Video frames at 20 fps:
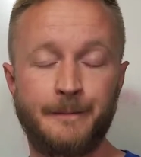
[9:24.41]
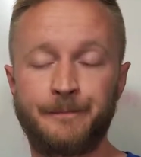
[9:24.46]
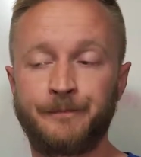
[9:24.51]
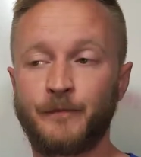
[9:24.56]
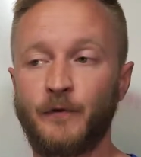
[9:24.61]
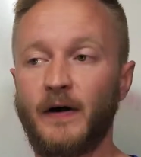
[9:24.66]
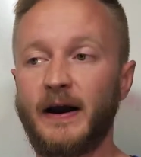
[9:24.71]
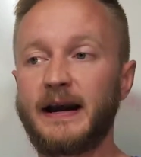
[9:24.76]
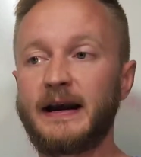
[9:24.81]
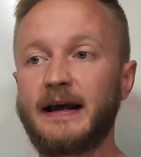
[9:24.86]

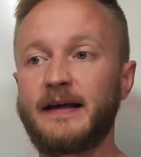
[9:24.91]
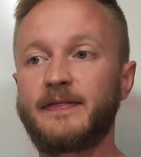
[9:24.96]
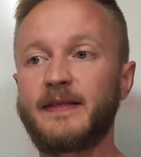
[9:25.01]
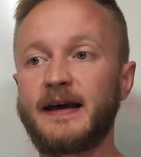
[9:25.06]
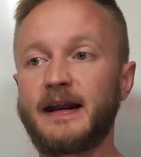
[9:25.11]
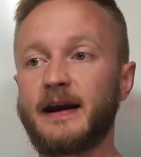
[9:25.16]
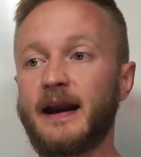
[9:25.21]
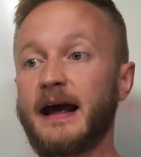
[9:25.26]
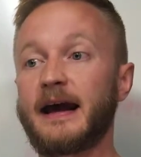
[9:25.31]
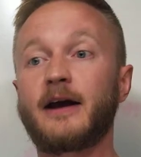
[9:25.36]
Right? And
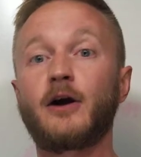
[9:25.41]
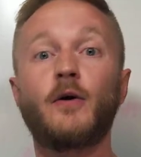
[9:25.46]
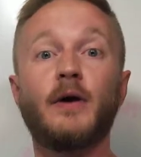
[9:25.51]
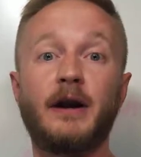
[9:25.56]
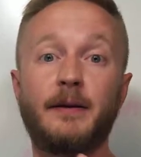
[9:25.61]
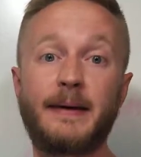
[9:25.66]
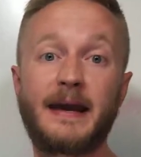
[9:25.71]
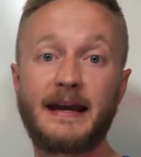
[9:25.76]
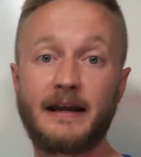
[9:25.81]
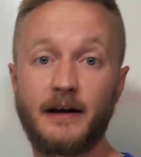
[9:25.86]
then I go and I
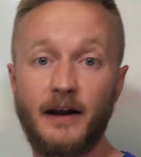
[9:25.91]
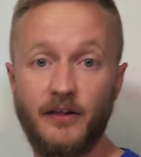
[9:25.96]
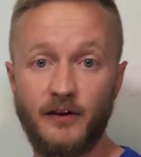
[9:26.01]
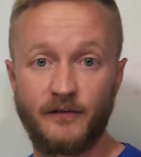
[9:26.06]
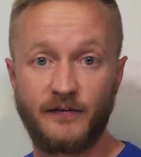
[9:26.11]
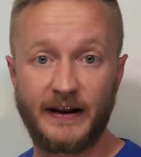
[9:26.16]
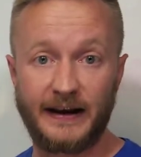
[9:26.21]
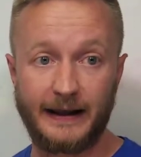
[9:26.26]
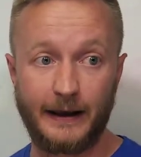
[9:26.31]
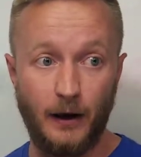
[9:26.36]
make another
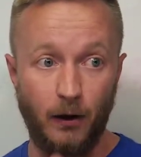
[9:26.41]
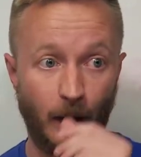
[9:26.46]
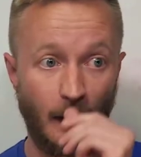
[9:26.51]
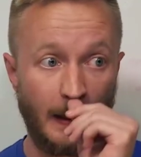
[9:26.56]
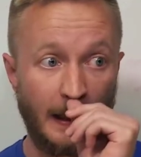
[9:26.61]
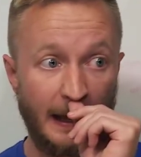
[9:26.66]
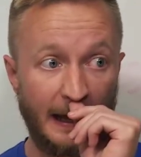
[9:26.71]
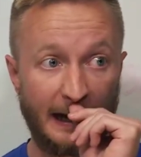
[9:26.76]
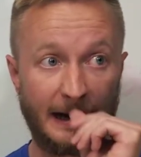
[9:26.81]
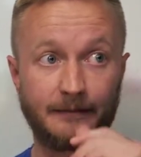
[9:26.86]
video,
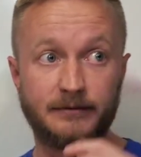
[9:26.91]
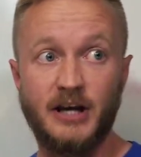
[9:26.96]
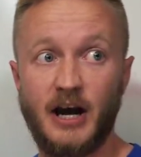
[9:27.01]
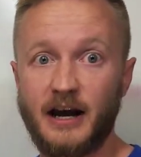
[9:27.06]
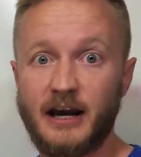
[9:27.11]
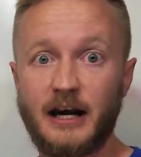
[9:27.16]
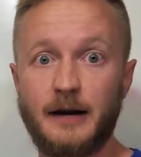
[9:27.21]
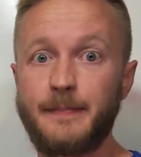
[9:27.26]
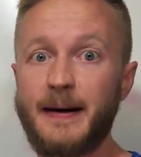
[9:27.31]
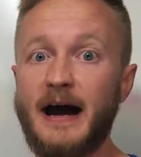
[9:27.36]
and I'm
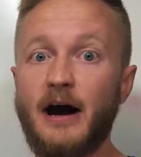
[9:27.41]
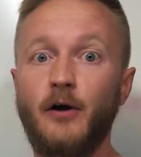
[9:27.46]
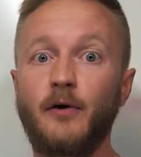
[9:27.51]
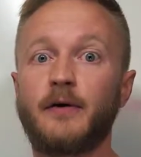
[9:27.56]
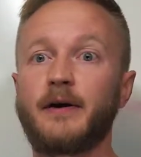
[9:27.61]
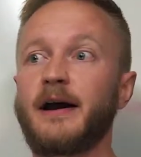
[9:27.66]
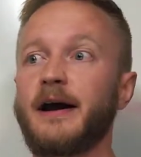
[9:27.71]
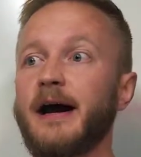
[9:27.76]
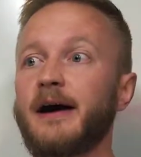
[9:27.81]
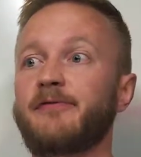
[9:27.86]
talking
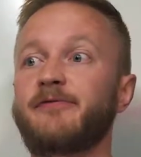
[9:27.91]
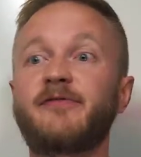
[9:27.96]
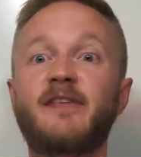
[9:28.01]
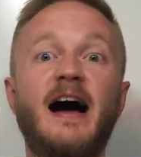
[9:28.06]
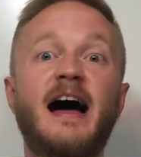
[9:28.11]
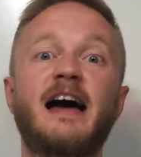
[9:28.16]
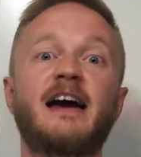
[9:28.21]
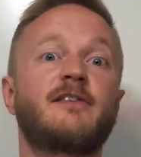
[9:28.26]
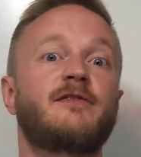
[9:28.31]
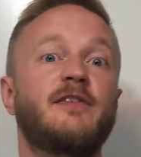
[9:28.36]
about
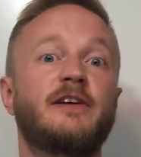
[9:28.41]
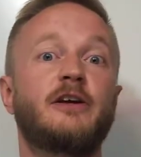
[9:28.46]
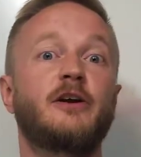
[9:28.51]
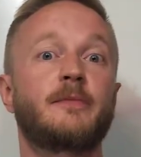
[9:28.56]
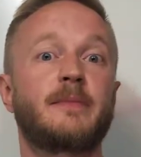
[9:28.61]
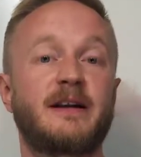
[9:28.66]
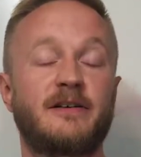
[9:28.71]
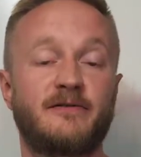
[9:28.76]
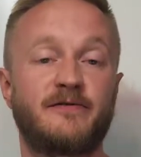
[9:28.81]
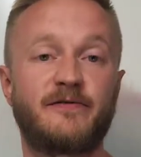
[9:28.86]
5
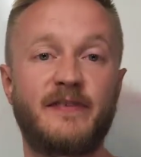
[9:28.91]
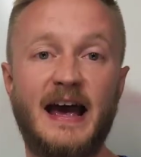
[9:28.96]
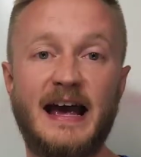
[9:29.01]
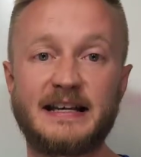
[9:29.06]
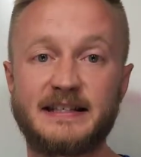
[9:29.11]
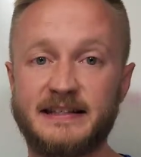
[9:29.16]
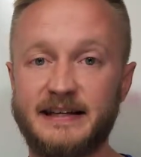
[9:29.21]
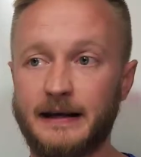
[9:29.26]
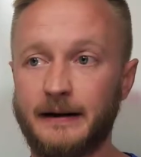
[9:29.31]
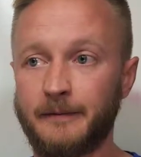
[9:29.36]
intermittent
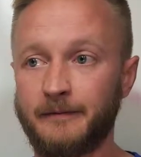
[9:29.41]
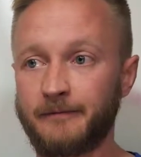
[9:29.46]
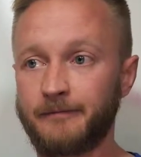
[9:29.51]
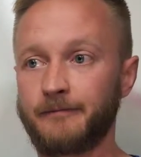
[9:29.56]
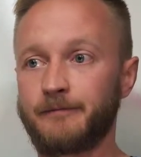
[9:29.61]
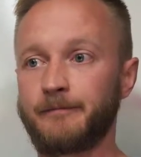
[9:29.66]
fasting